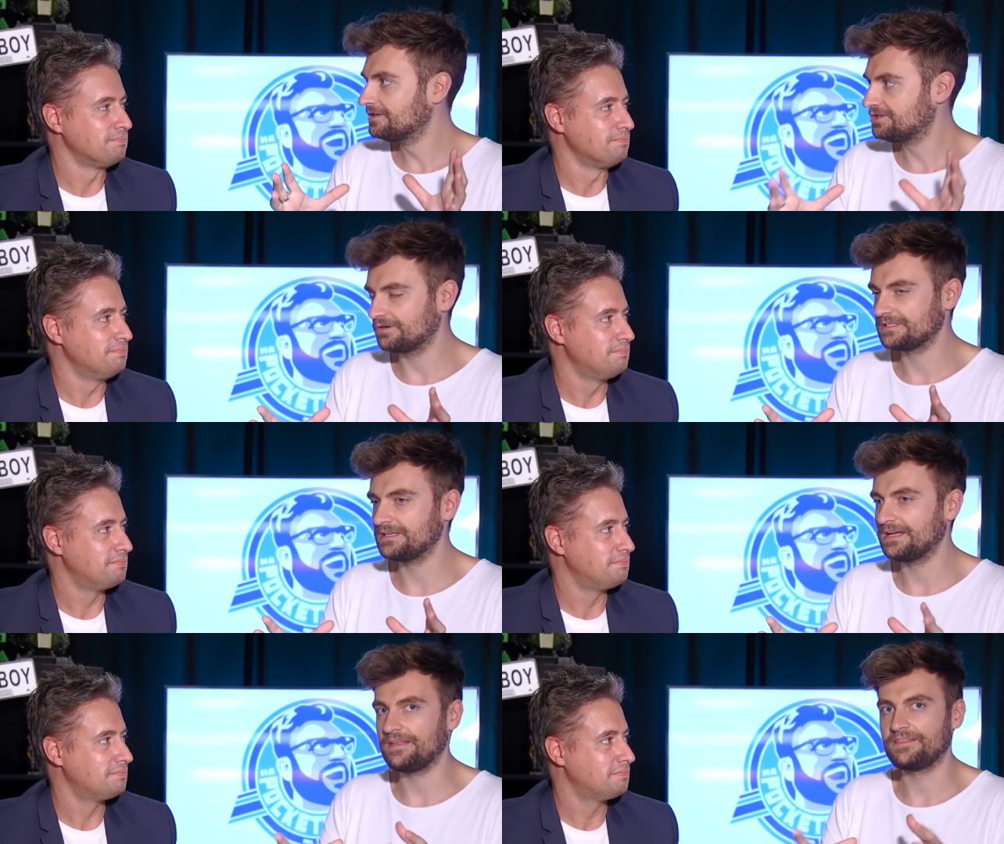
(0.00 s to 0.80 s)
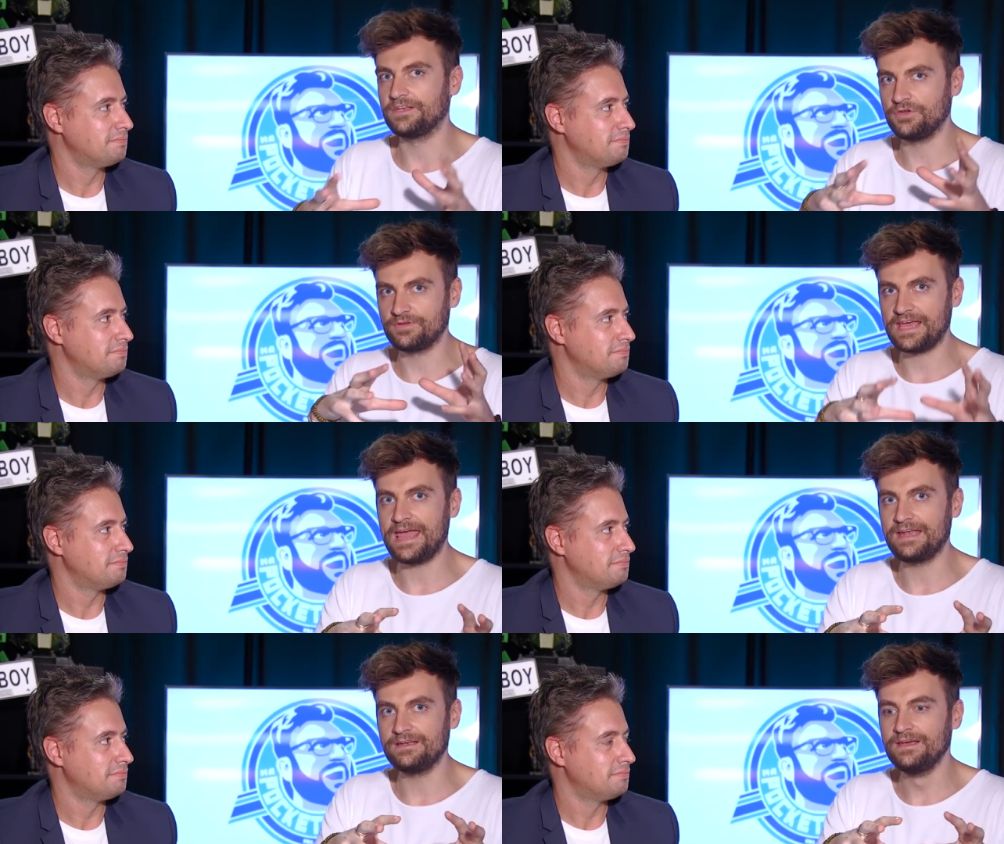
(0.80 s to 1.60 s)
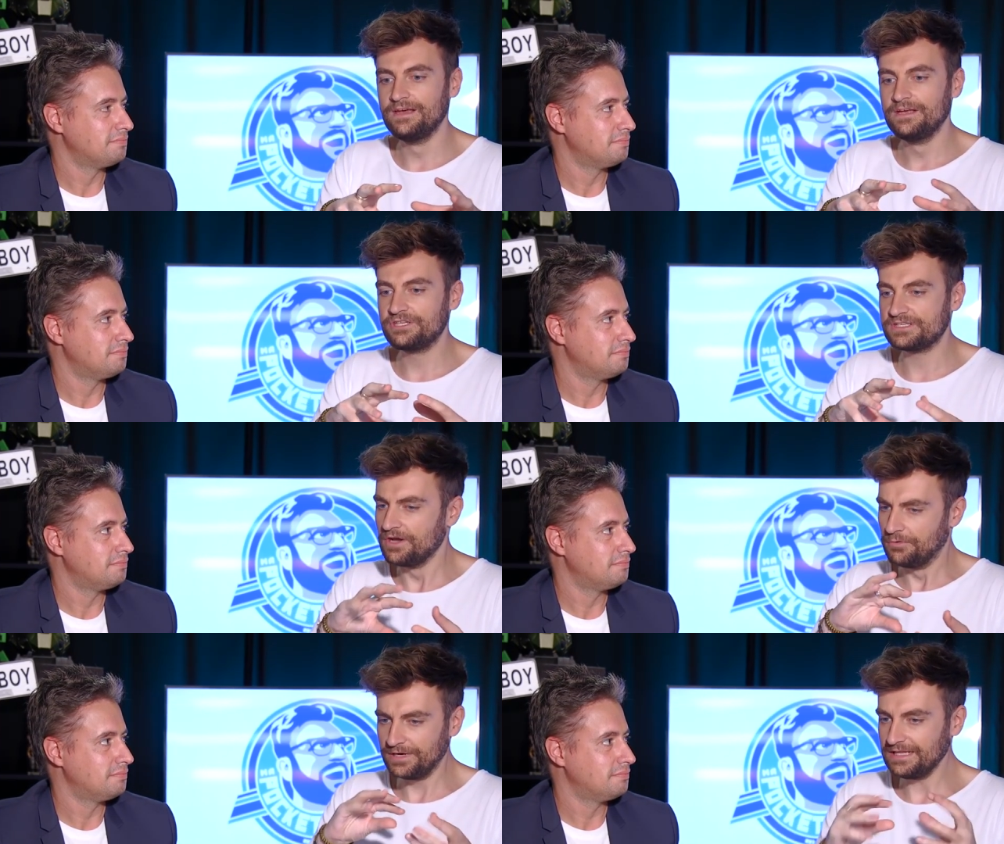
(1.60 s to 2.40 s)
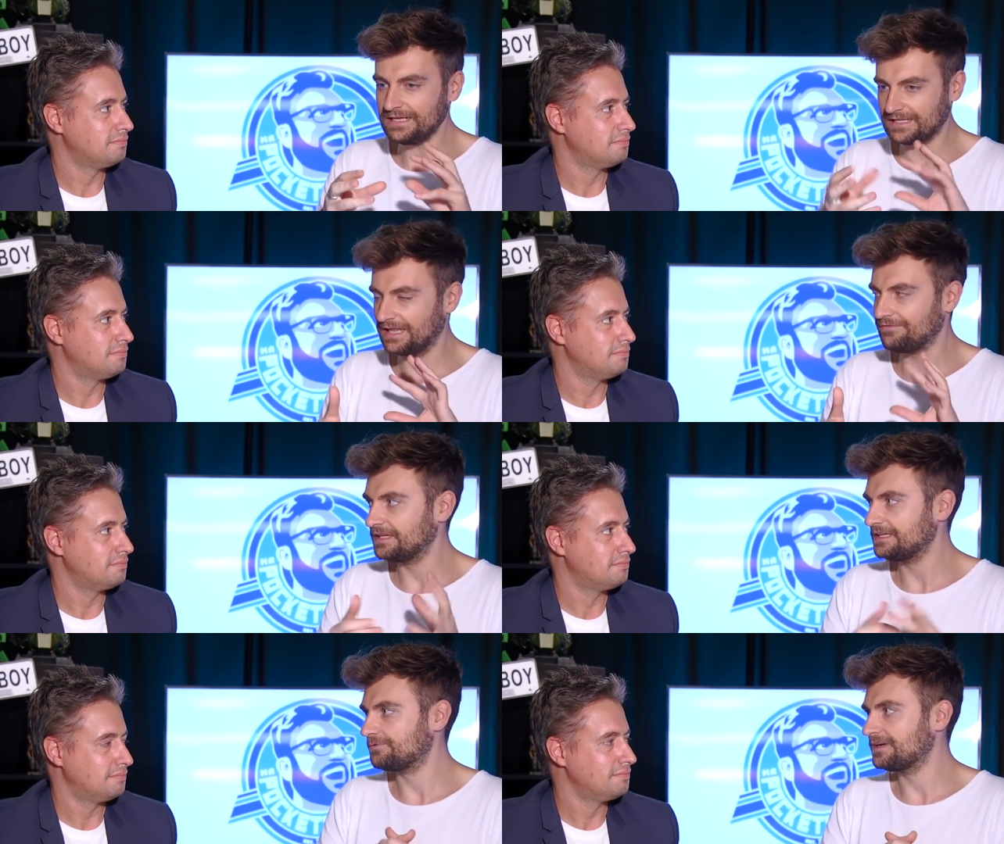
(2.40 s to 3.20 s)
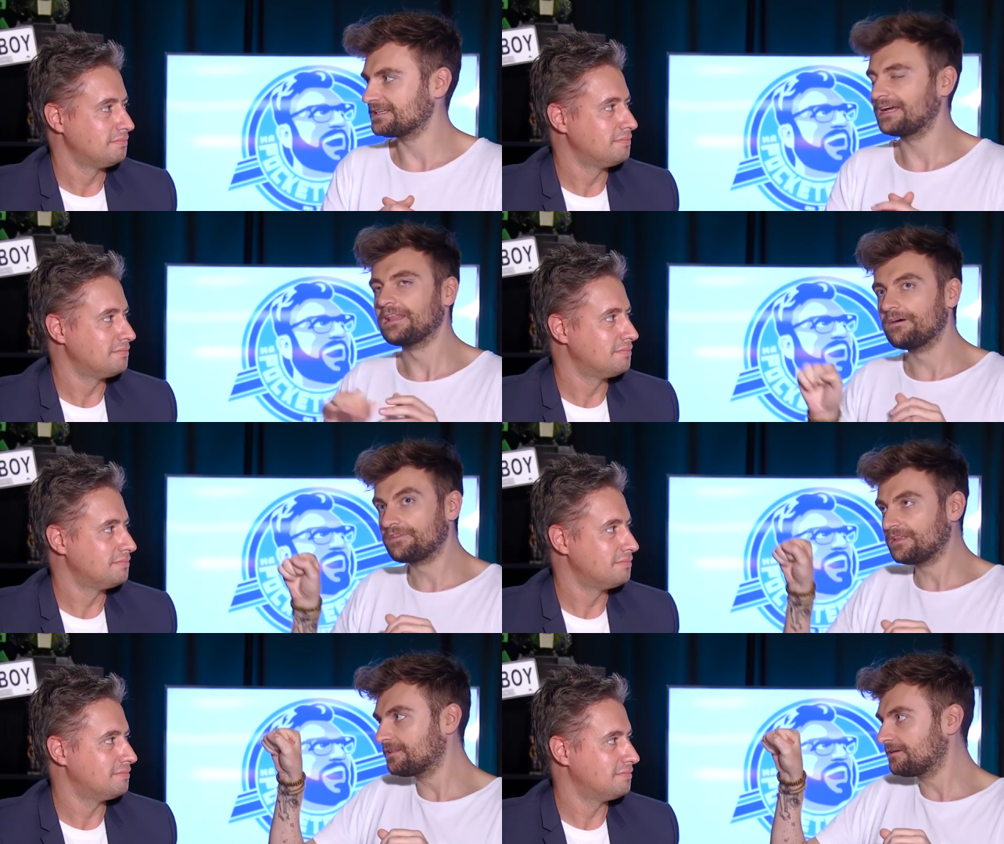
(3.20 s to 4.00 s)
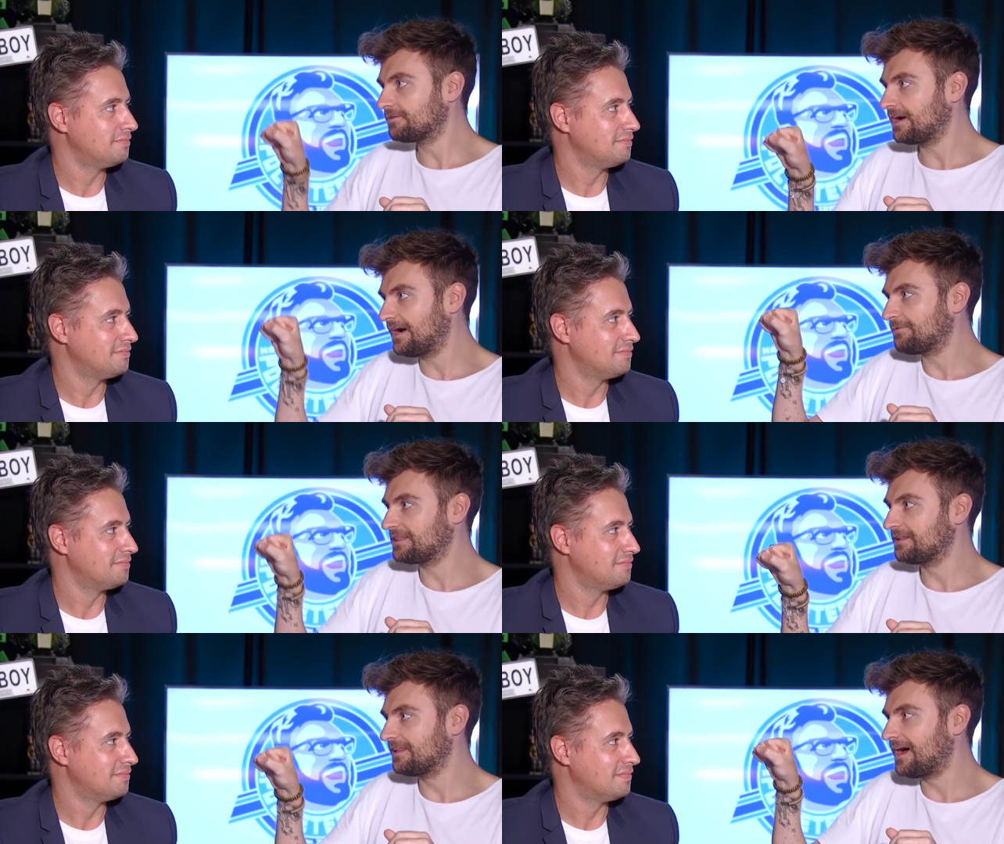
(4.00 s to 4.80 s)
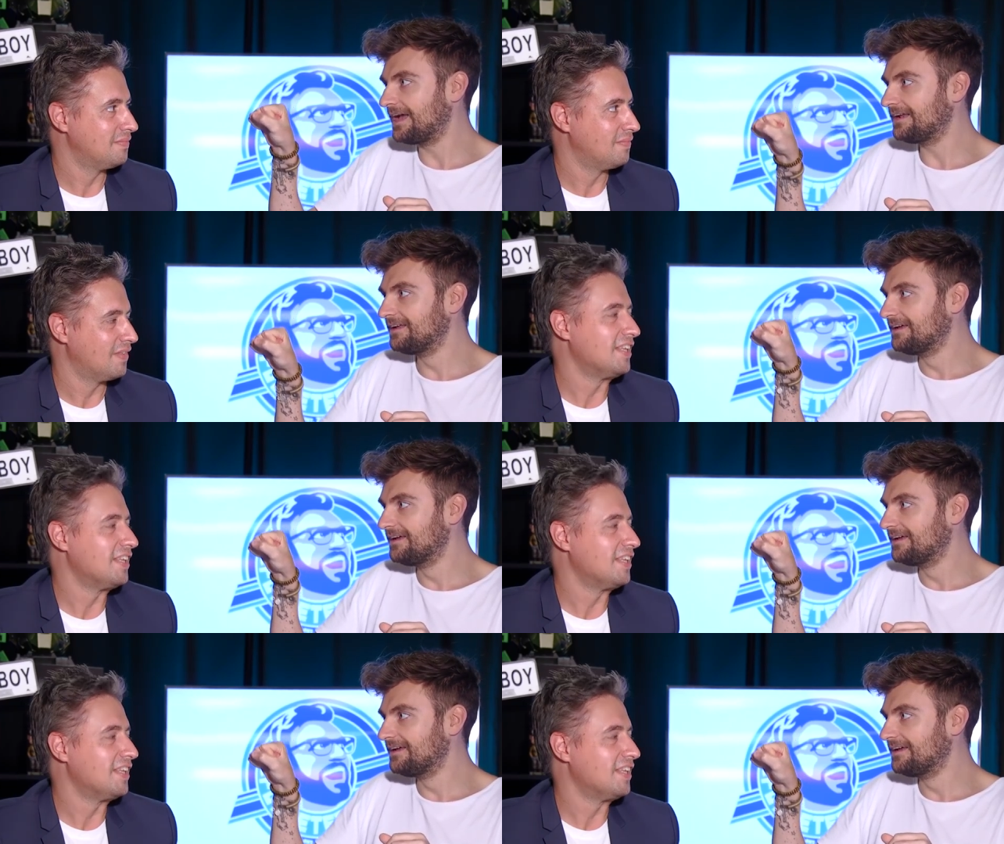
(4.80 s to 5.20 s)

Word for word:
Speaker 1: shots in it that you can just really cleverly twist. I loved the little guy with the light,